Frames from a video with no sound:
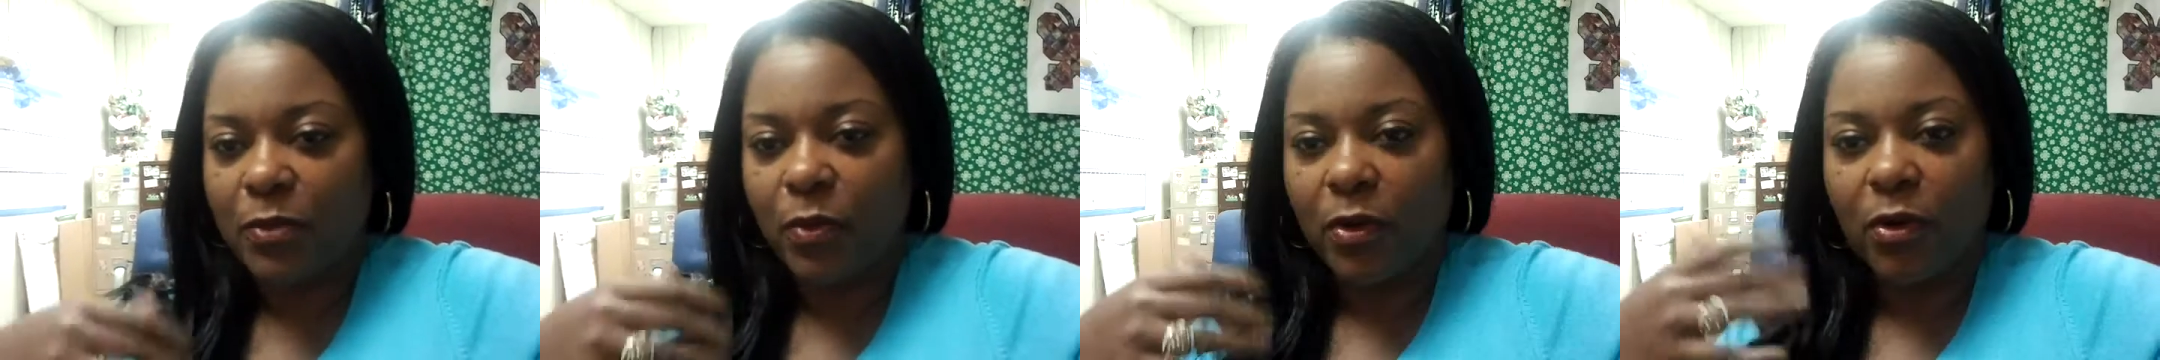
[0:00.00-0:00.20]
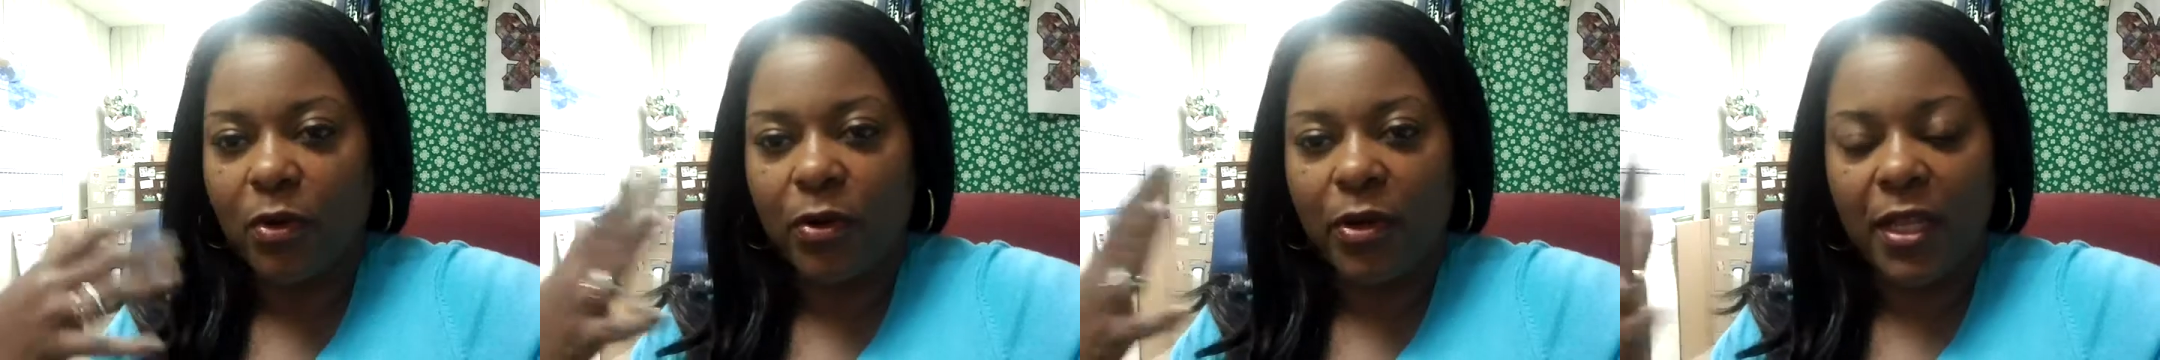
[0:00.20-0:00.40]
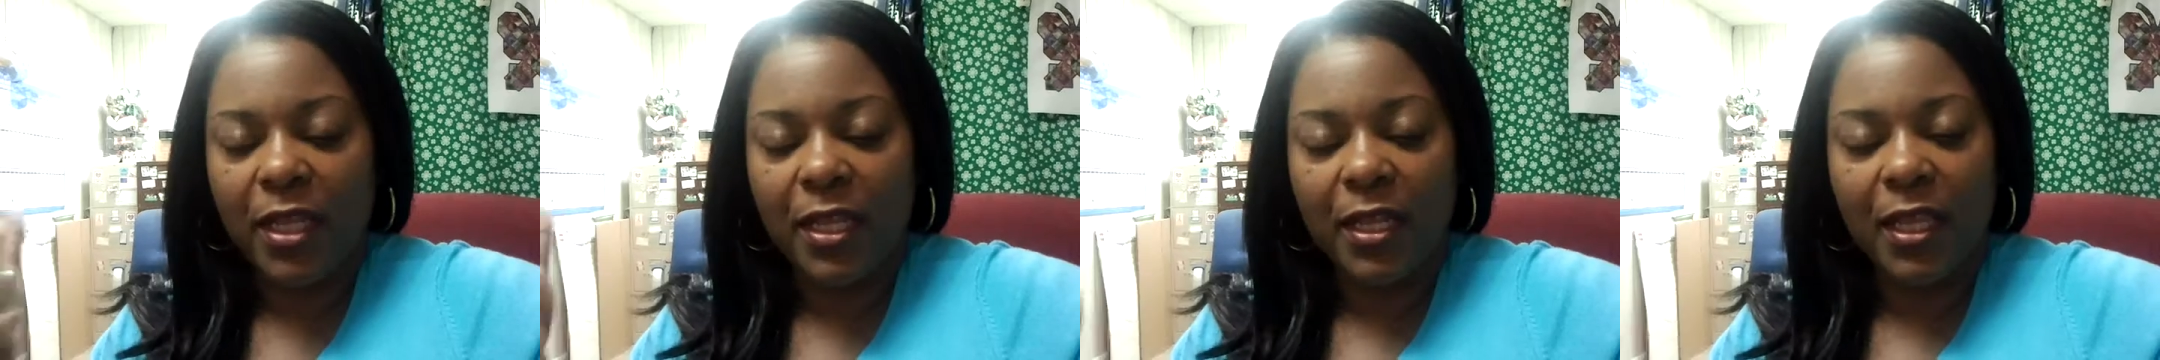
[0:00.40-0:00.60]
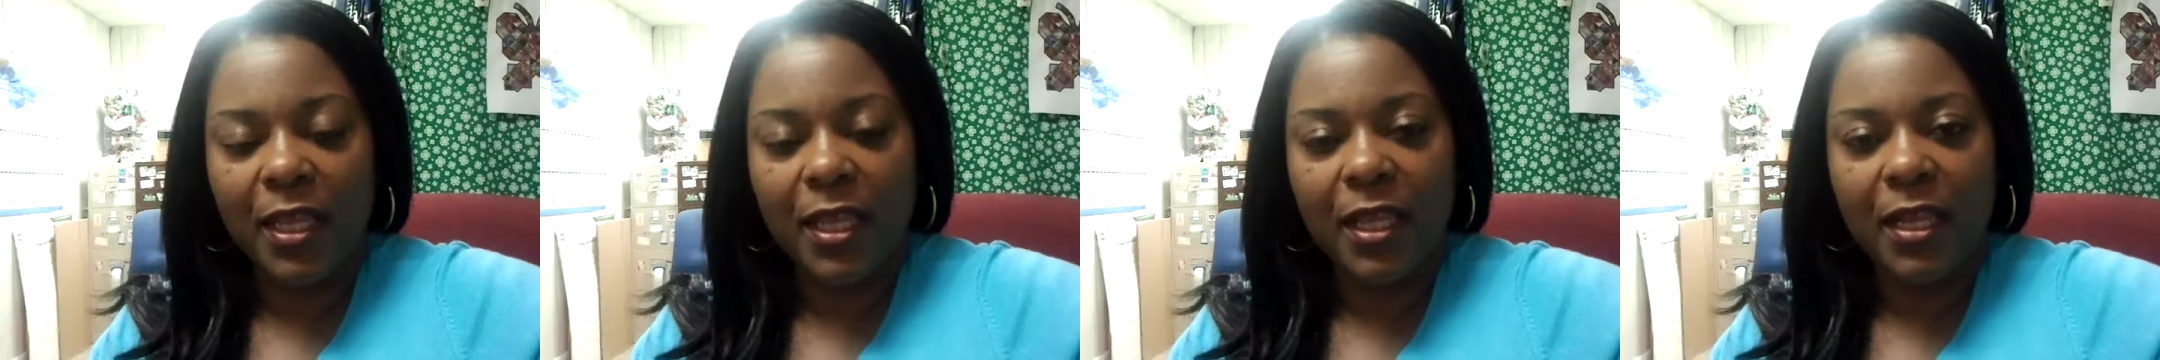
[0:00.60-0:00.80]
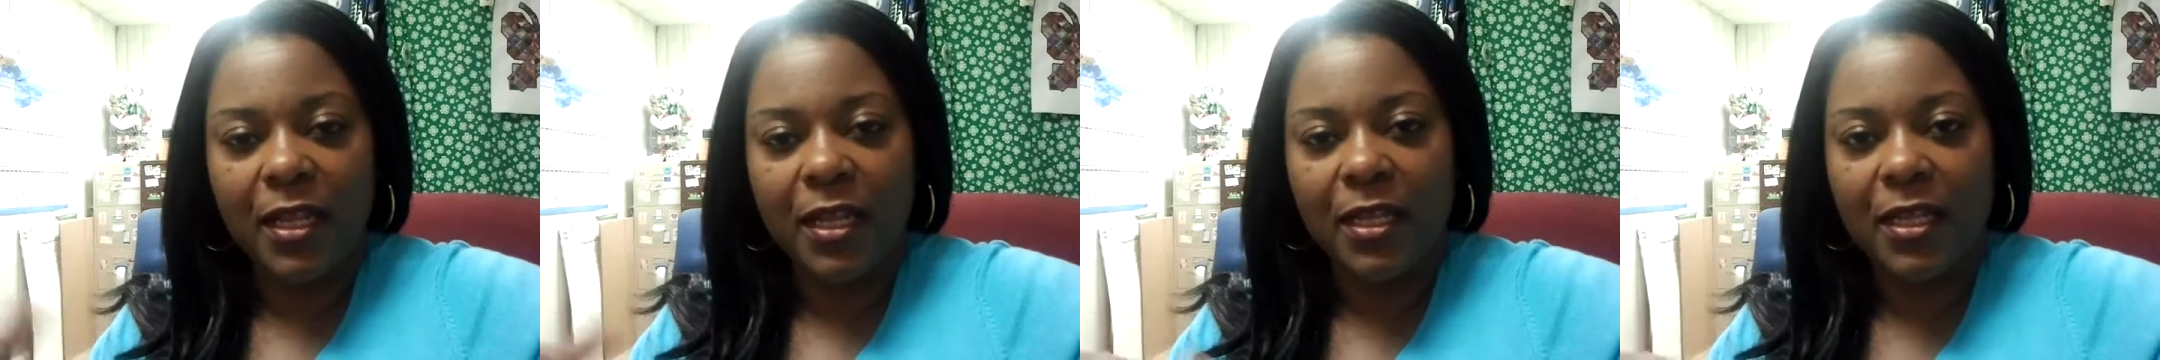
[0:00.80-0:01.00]
as well go ahead
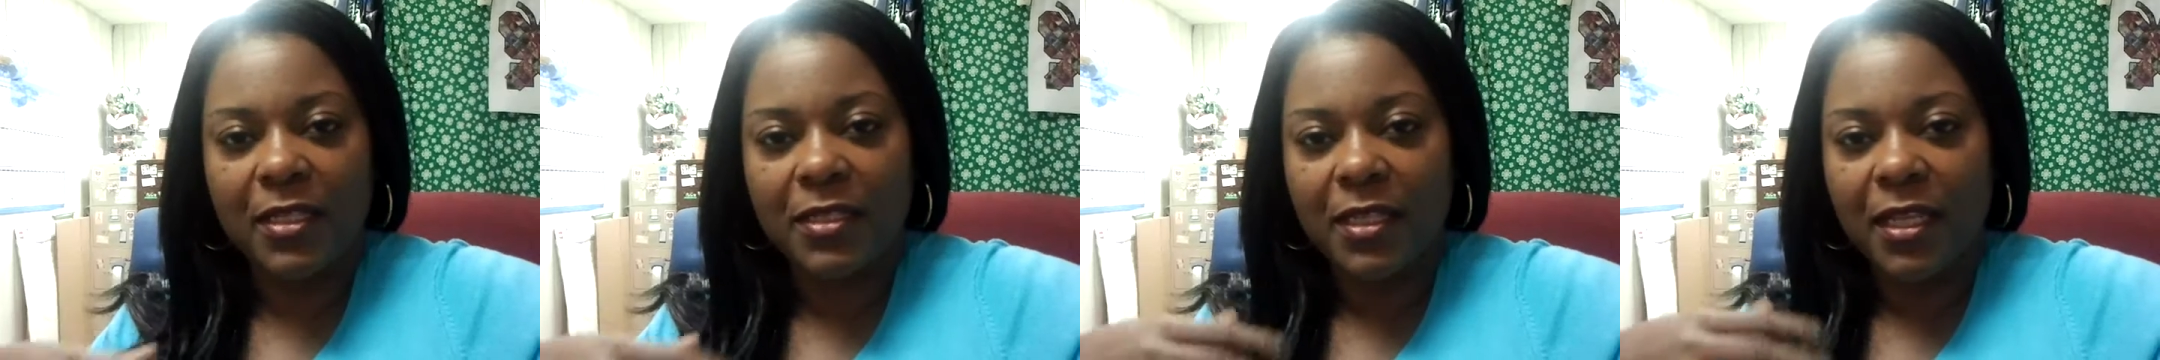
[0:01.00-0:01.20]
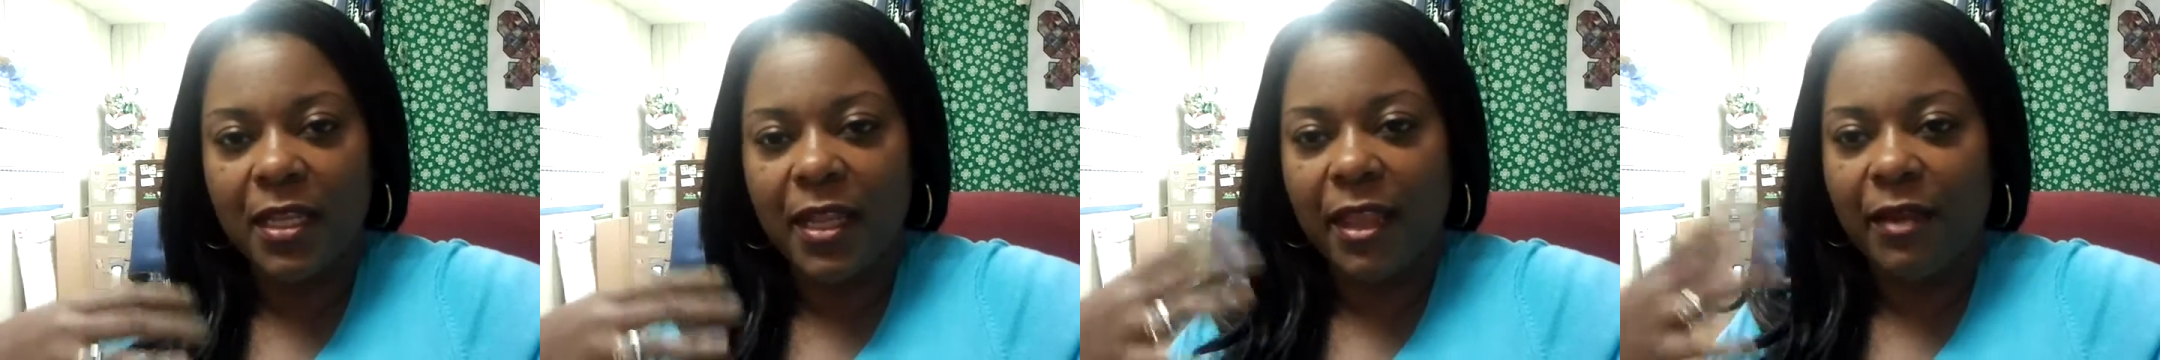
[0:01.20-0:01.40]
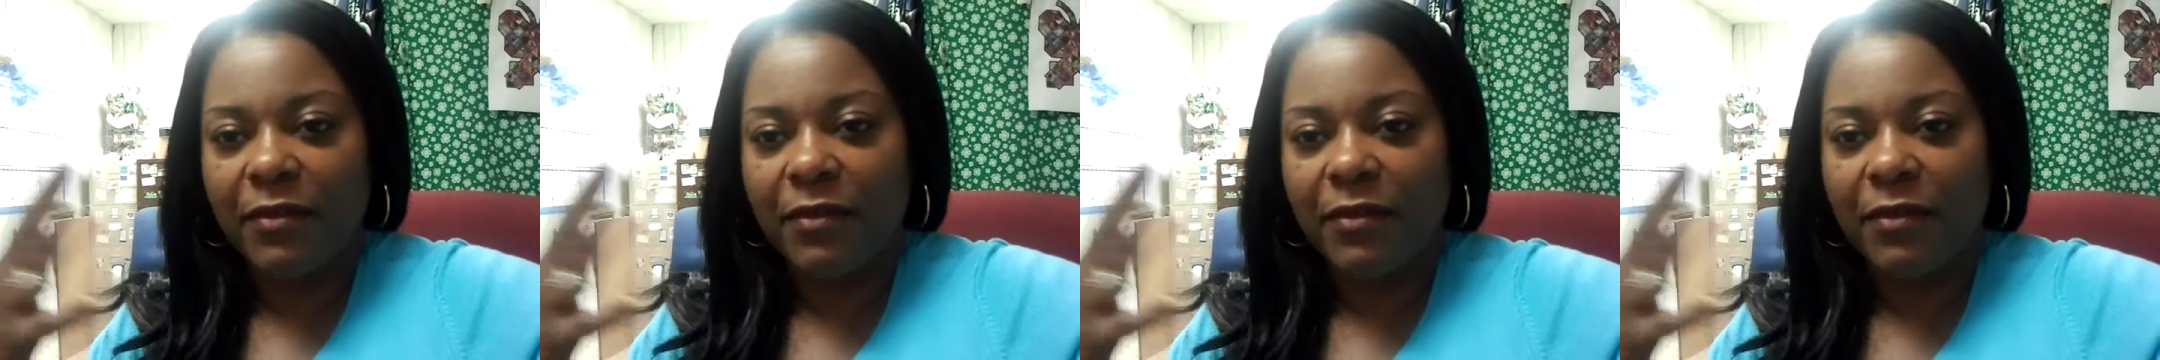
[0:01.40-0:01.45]
in and just get